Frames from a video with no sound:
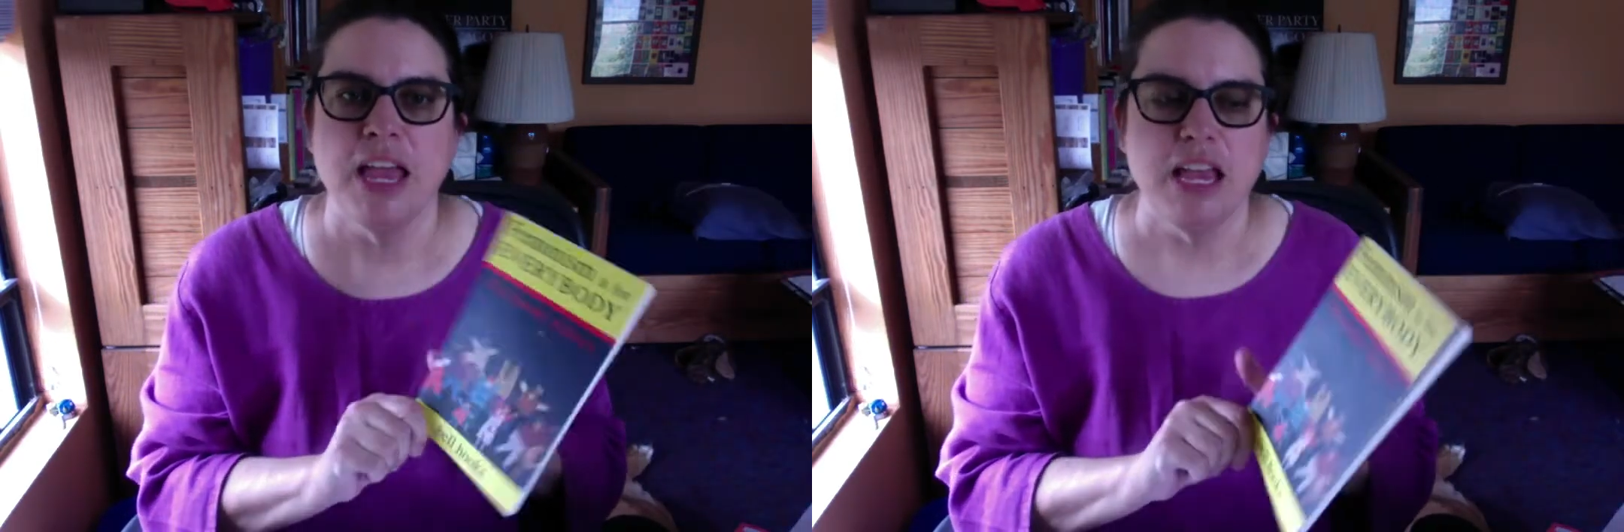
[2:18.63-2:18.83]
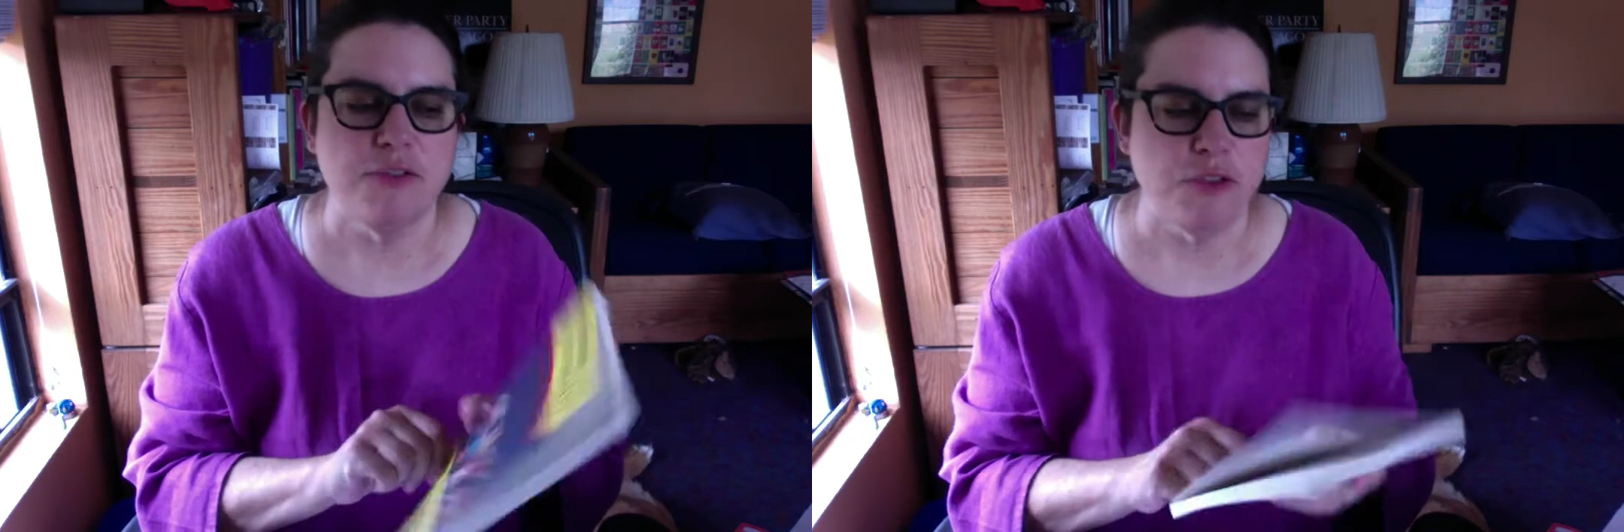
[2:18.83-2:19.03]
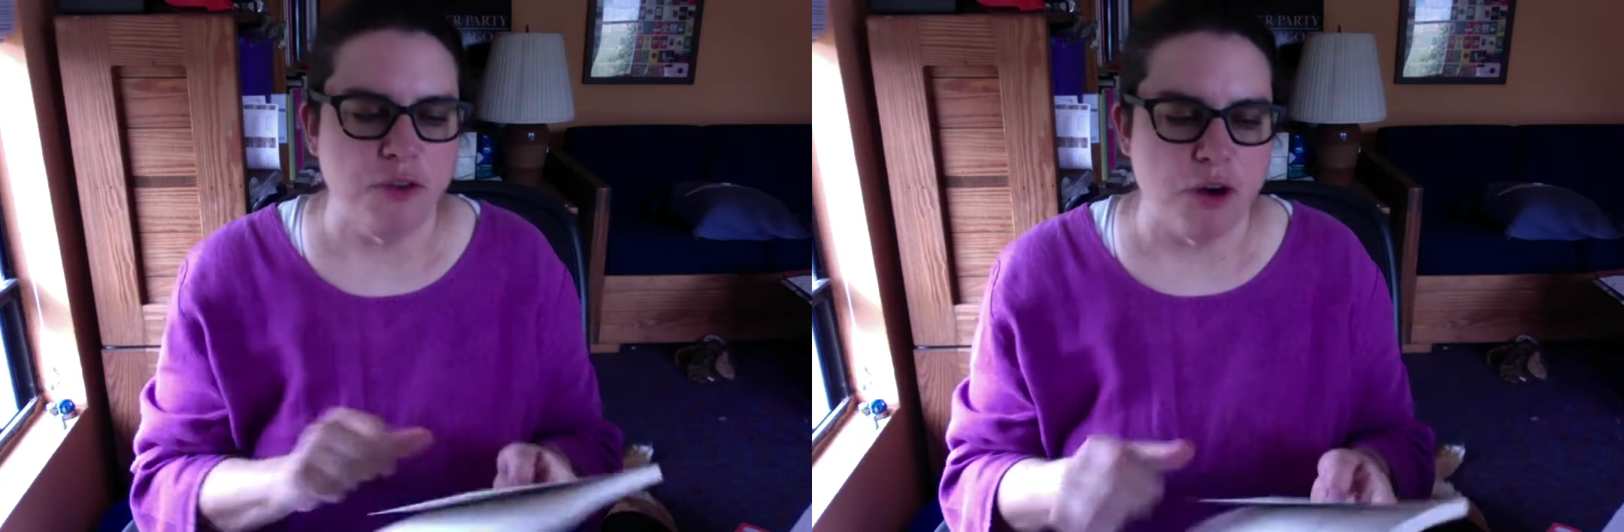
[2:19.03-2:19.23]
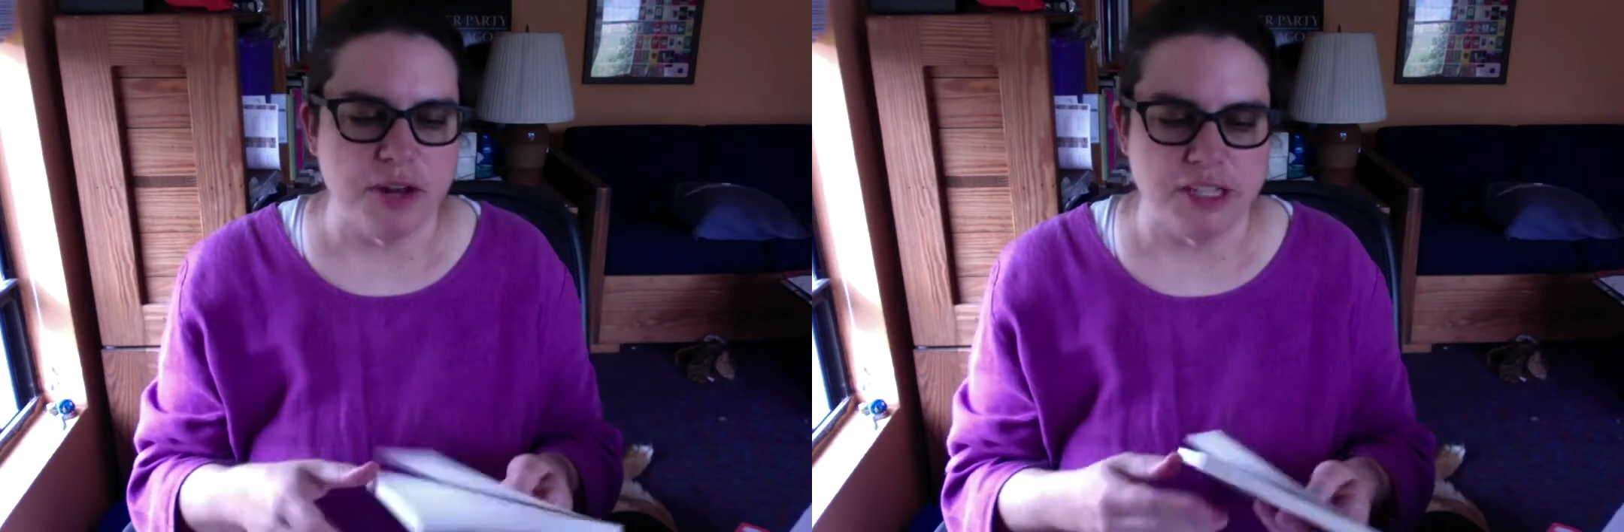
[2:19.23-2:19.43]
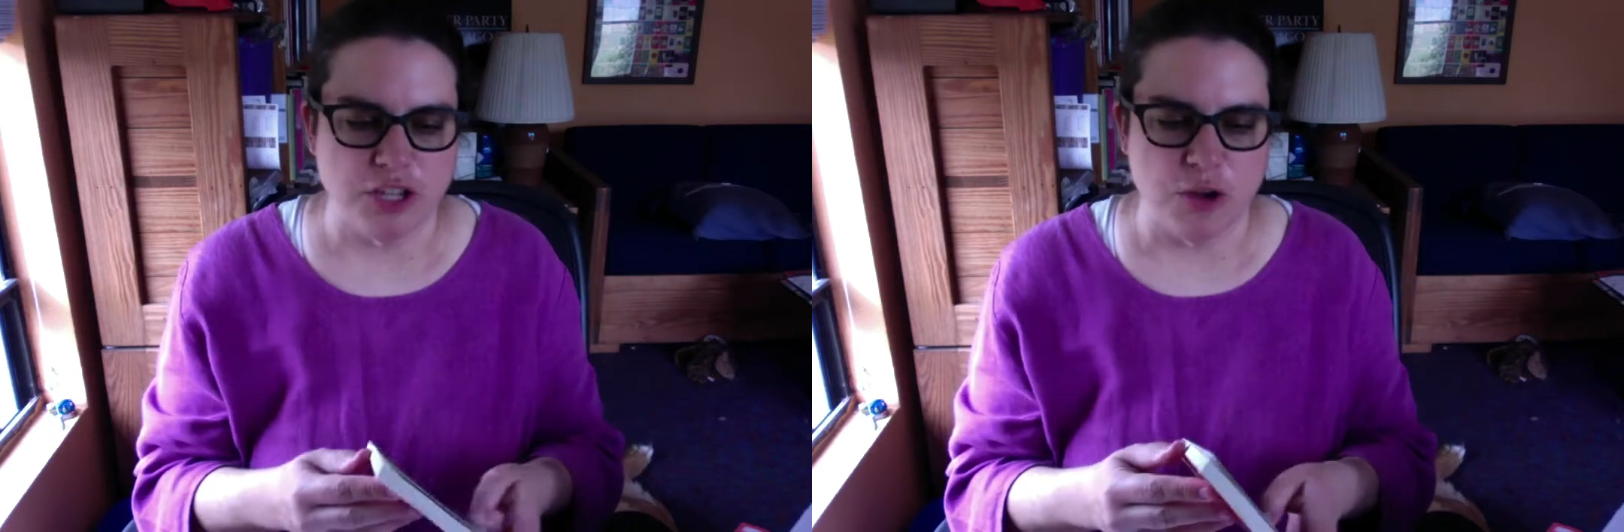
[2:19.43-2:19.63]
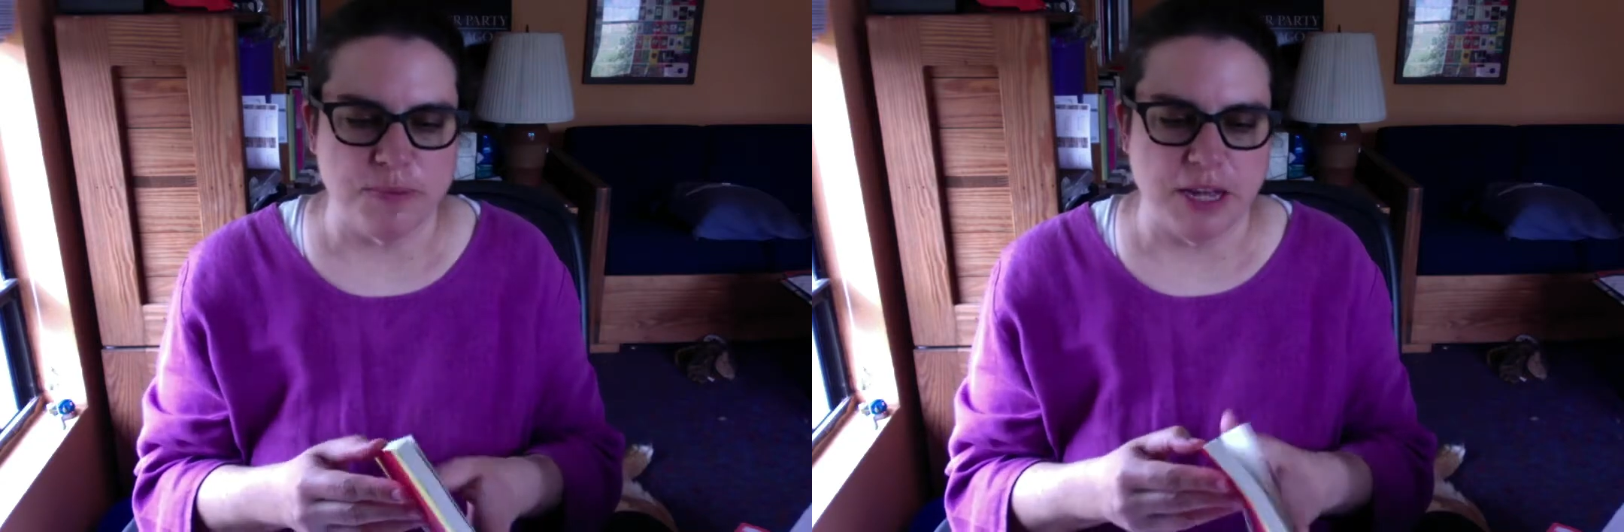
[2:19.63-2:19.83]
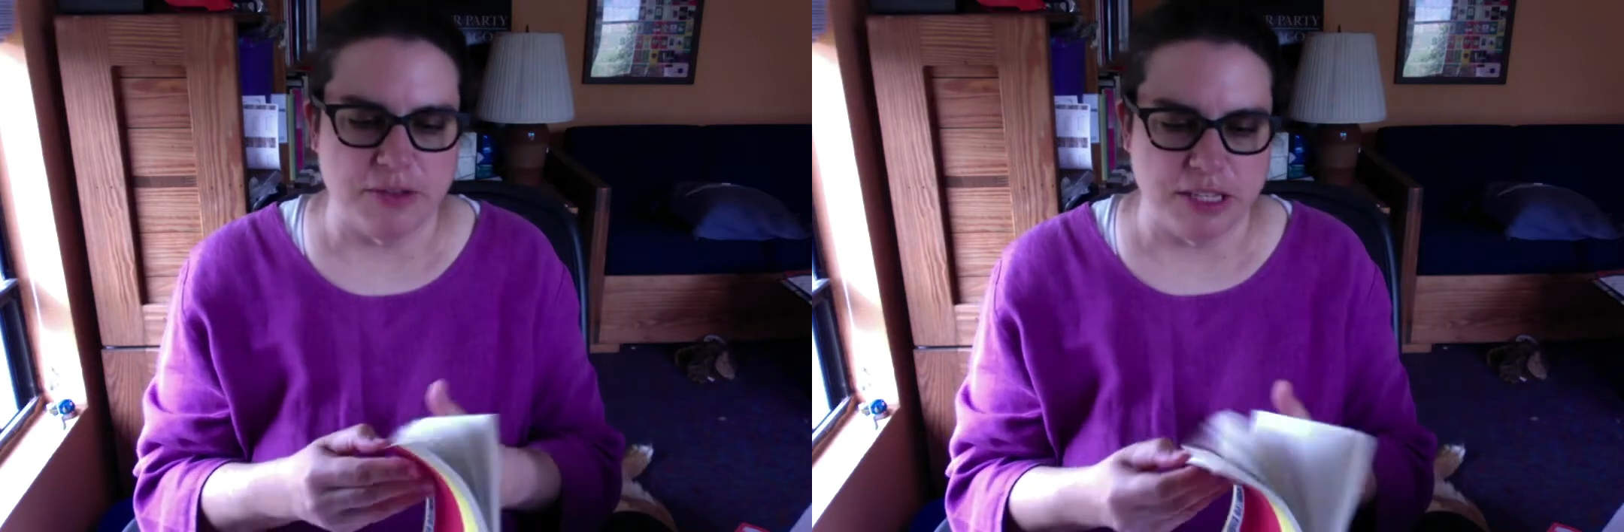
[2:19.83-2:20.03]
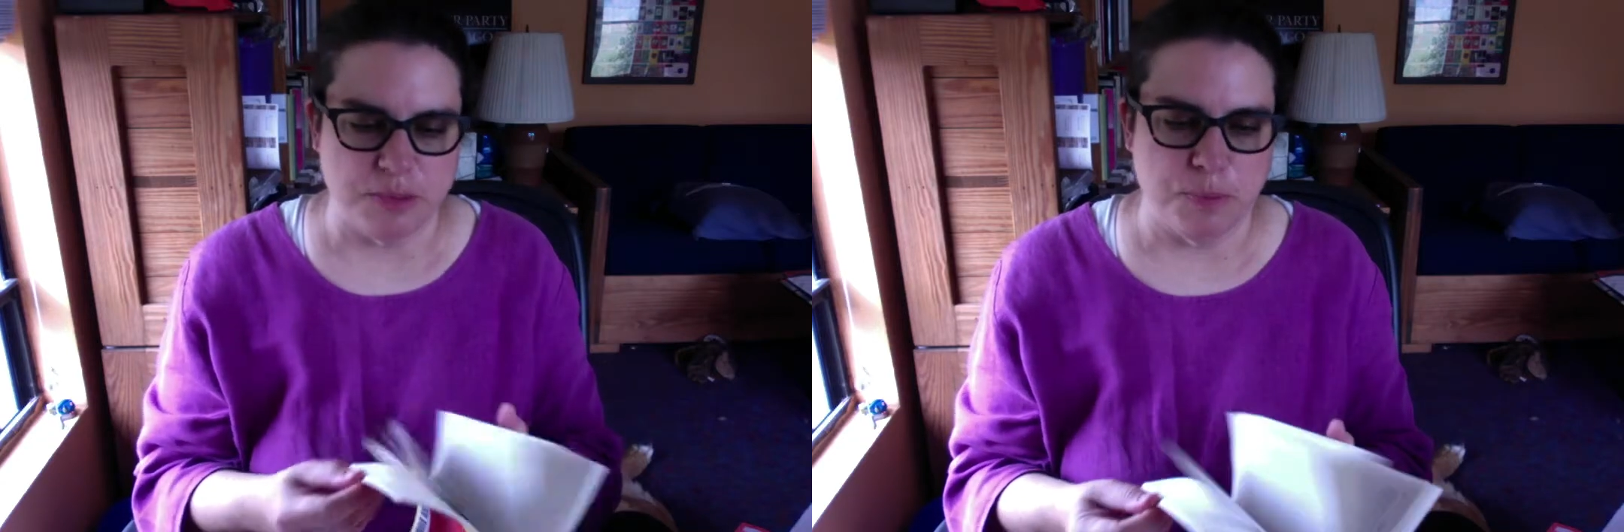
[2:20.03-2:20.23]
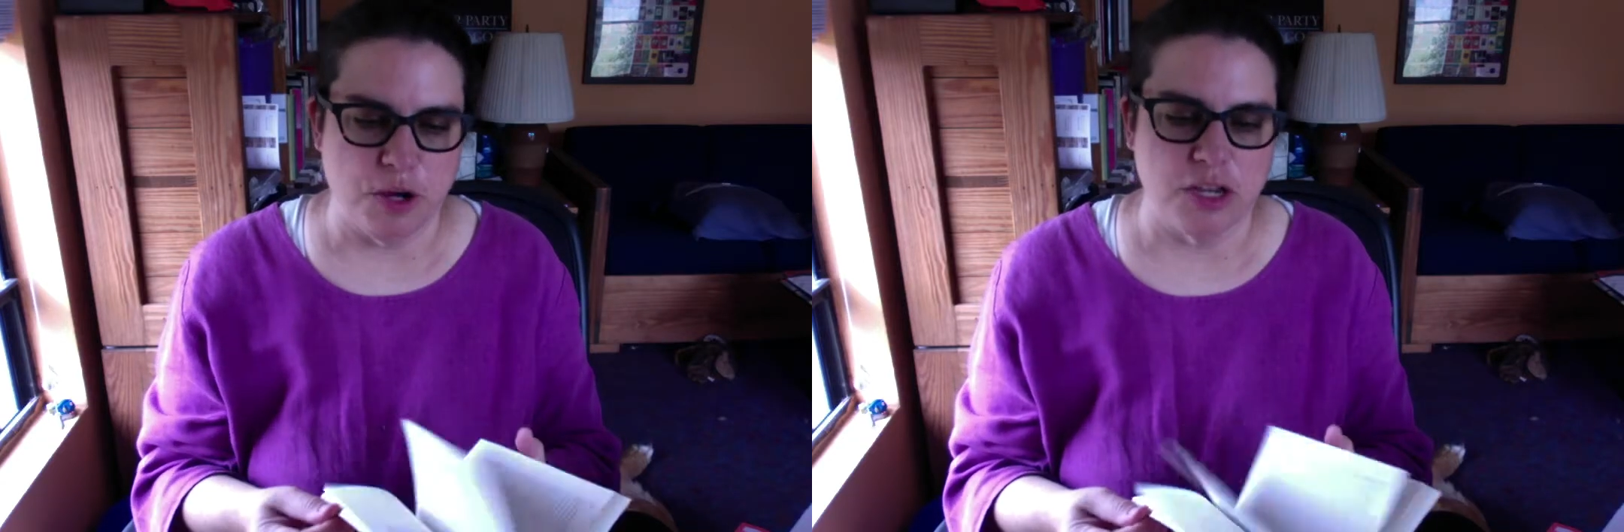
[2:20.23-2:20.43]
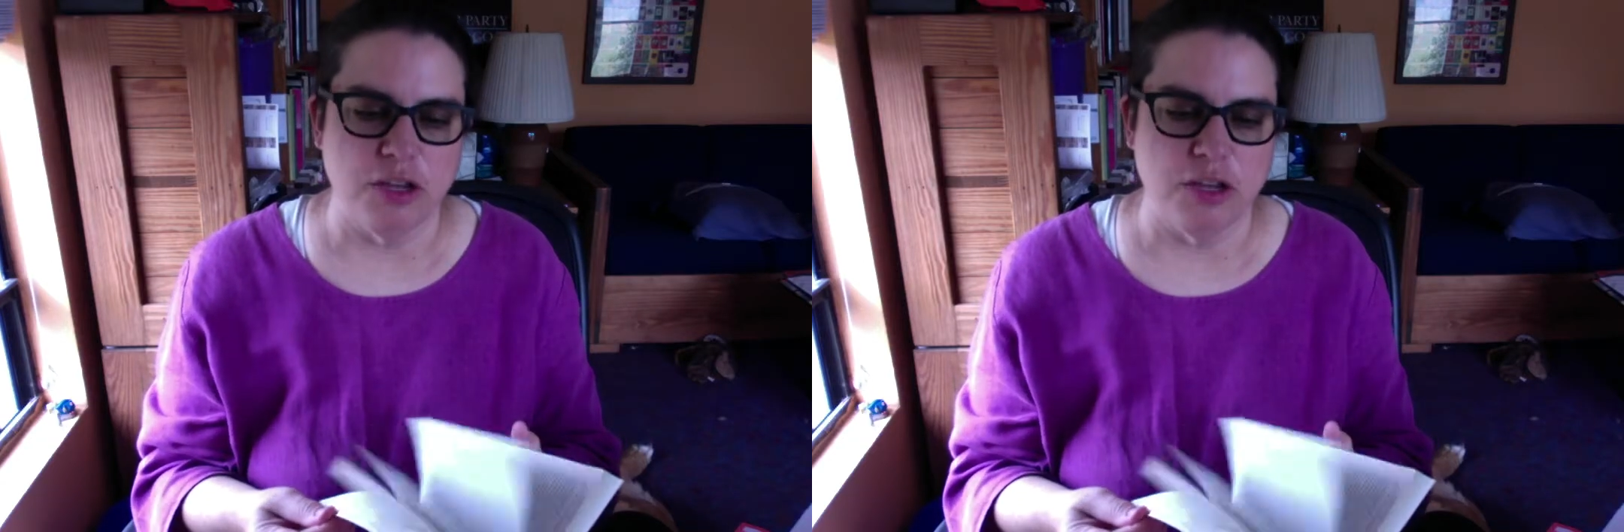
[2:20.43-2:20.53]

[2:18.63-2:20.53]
If you've already scoped out this book,